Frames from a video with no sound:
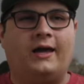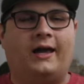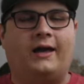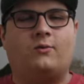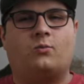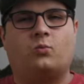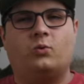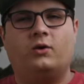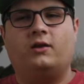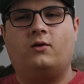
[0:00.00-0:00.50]

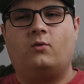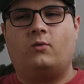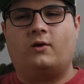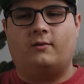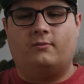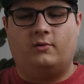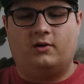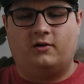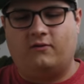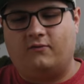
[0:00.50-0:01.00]
And really what
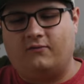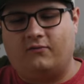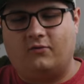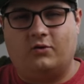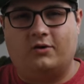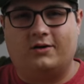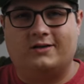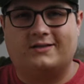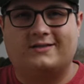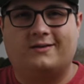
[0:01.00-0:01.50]
I'm looking
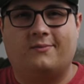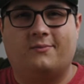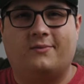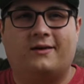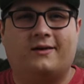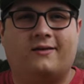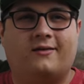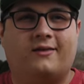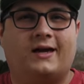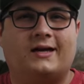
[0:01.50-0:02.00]
for is
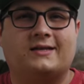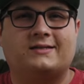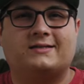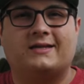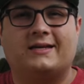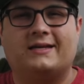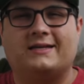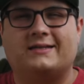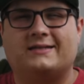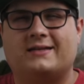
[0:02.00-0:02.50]
something
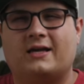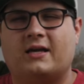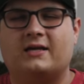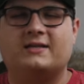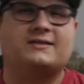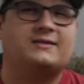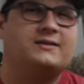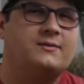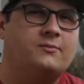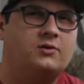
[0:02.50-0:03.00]
that is
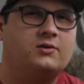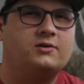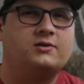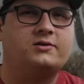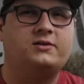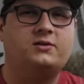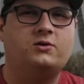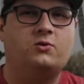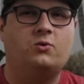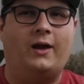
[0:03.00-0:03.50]
similar
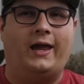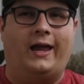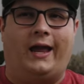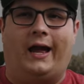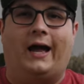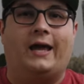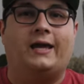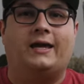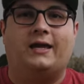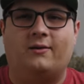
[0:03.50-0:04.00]
to a
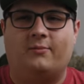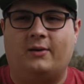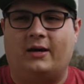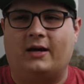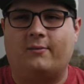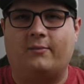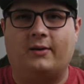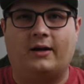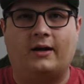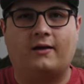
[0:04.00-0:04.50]
hiking
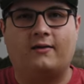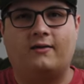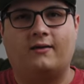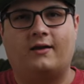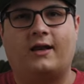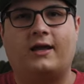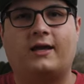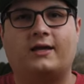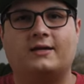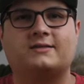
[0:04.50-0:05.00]
backpack
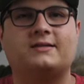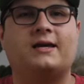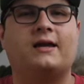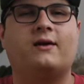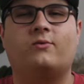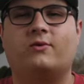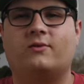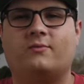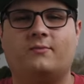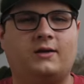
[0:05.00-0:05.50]
that I can
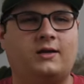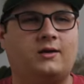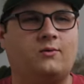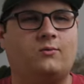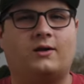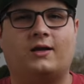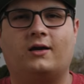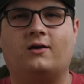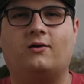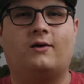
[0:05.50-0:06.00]
take with me
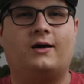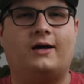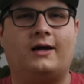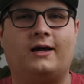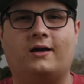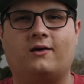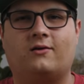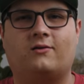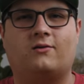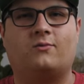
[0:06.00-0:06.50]
when I go
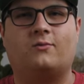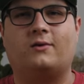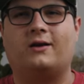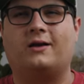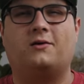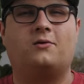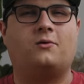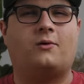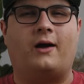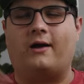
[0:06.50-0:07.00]
hike or when I
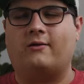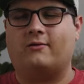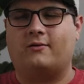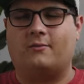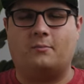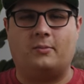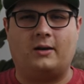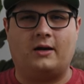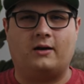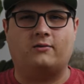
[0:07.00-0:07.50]
go out and
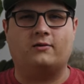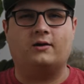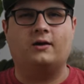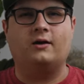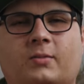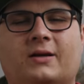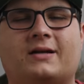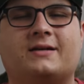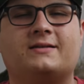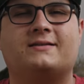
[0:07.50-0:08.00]
about,
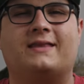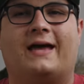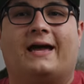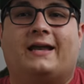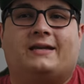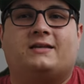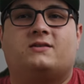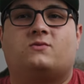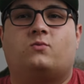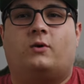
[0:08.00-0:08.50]
because
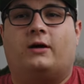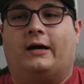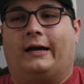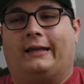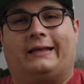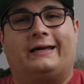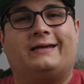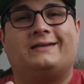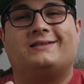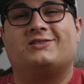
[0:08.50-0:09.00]
that is where I
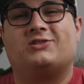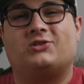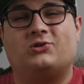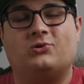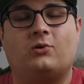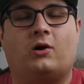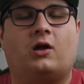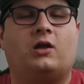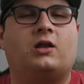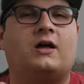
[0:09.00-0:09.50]
like to
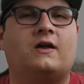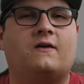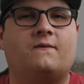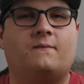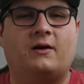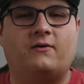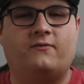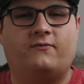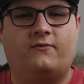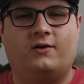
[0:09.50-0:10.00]
shoot a lot of
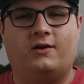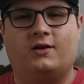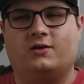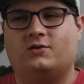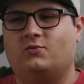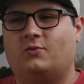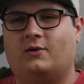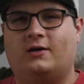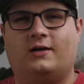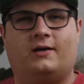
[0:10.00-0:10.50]
my
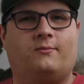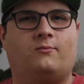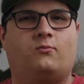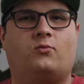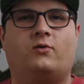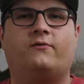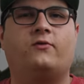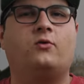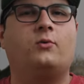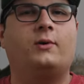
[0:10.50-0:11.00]
footage when I'm
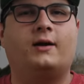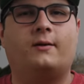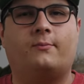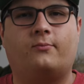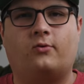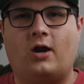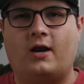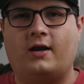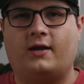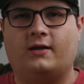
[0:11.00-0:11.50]
reviewing a
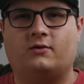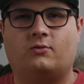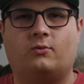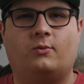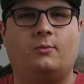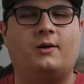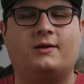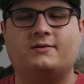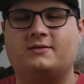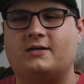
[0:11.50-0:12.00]
product or
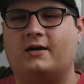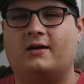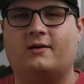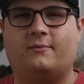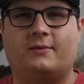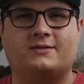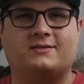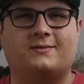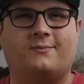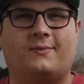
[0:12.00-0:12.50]
when I'm talking
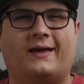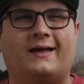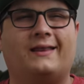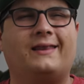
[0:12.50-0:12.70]
about something.